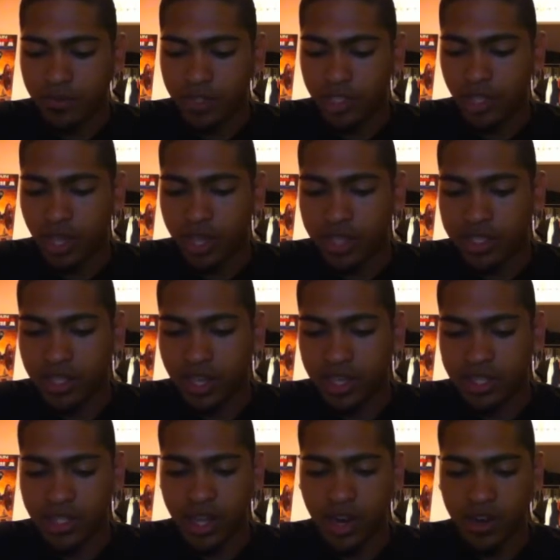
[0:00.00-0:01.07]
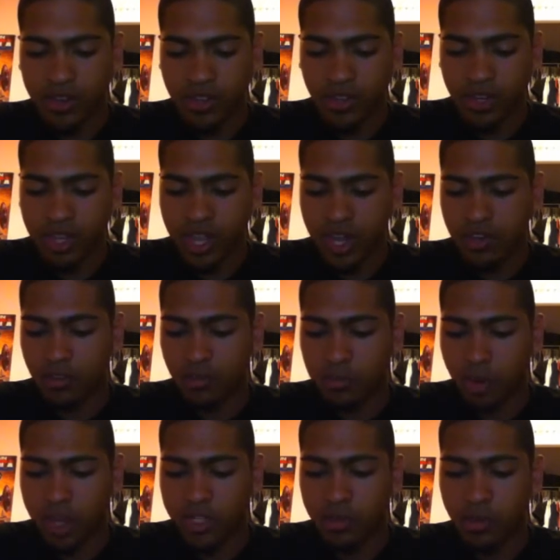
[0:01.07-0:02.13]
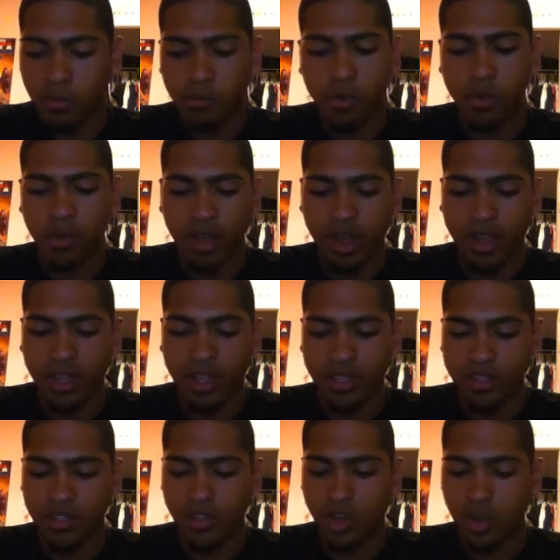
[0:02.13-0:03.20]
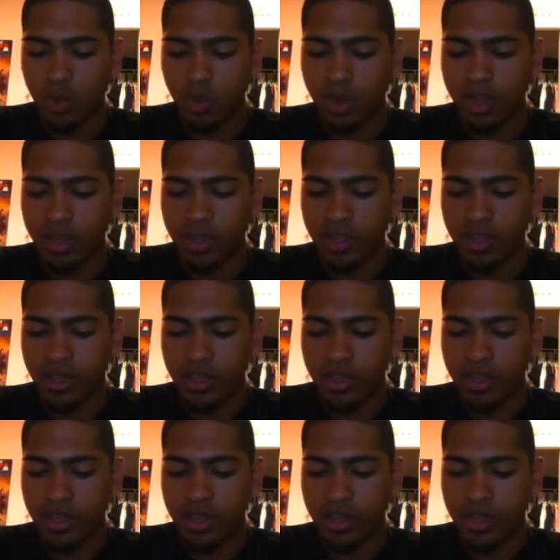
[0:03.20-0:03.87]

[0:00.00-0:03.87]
a vigilante-esque character. He kind of reminds me of Moon Knight because he's all white.